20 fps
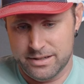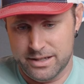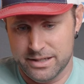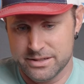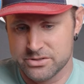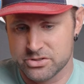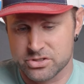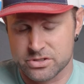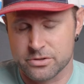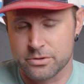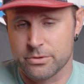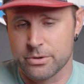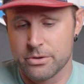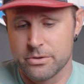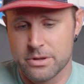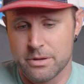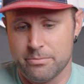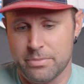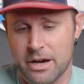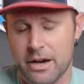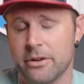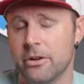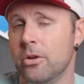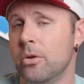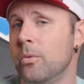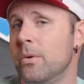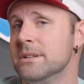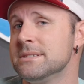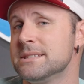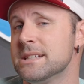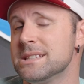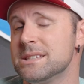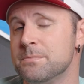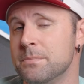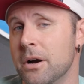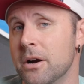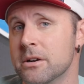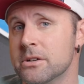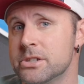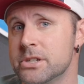unscrew the bottle once it's
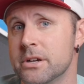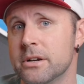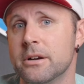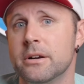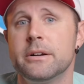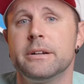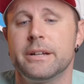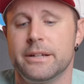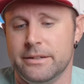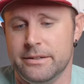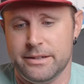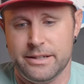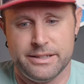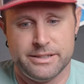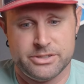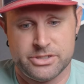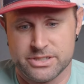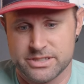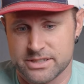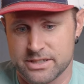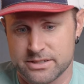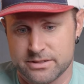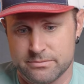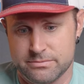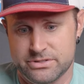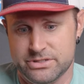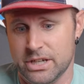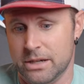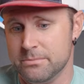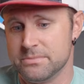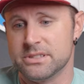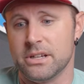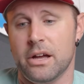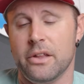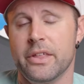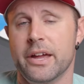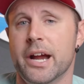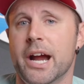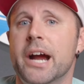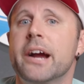punctured and it just dumps
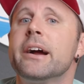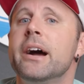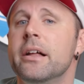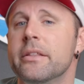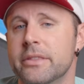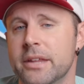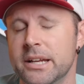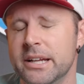all the air out.